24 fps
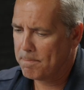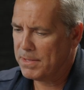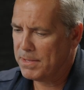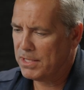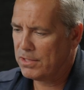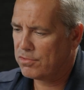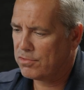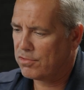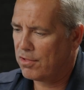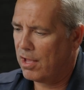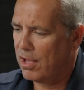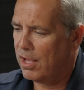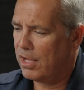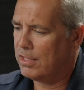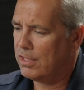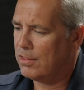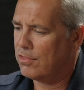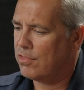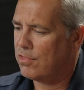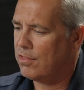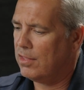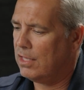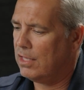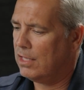
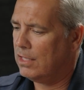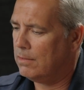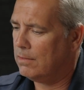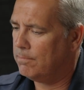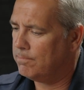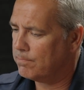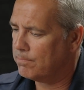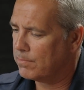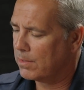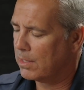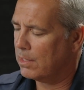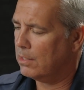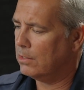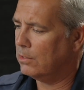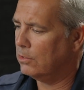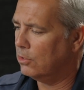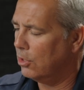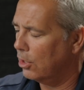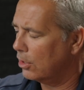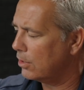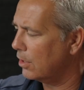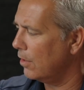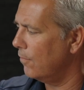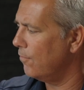Besides the
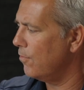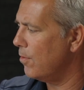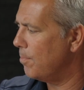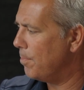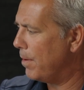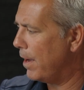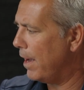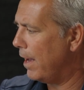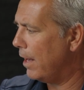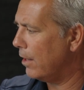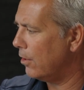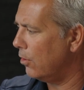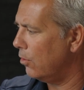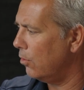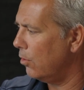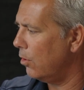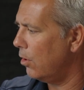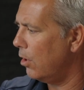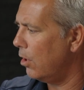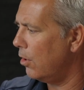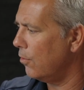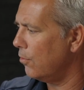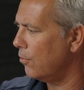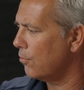look of the
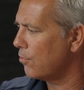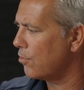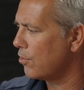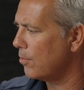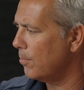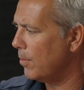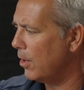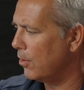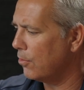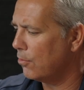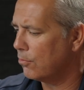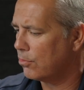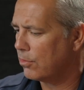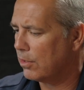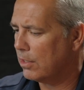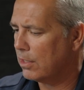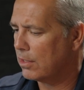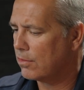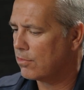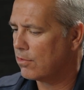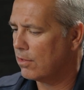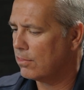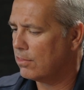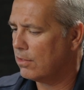panel, are there some other things?